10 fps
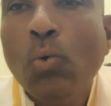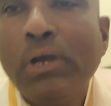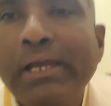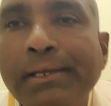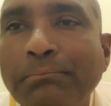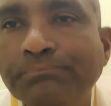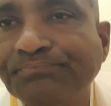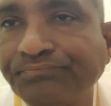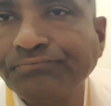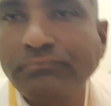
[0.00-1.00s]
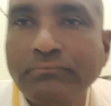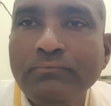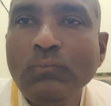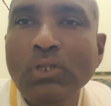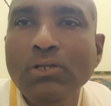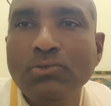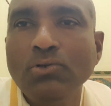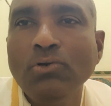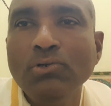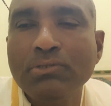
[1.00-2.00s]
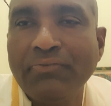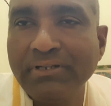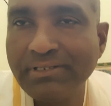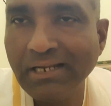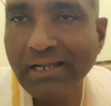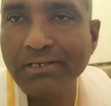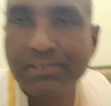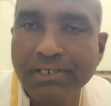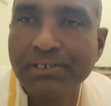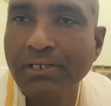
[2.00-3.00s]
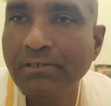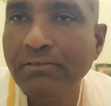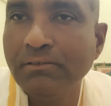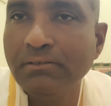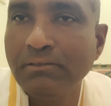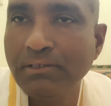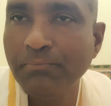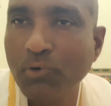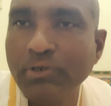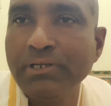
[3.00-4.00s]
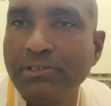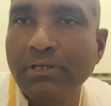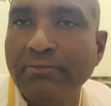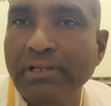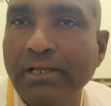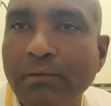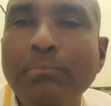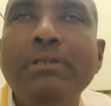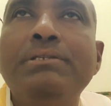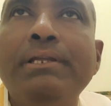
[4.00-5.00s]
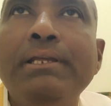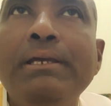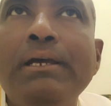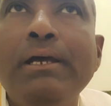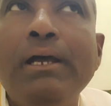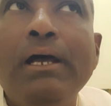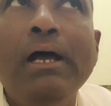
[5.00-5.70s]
Okay, so for cell construction the proteins are very compulsory,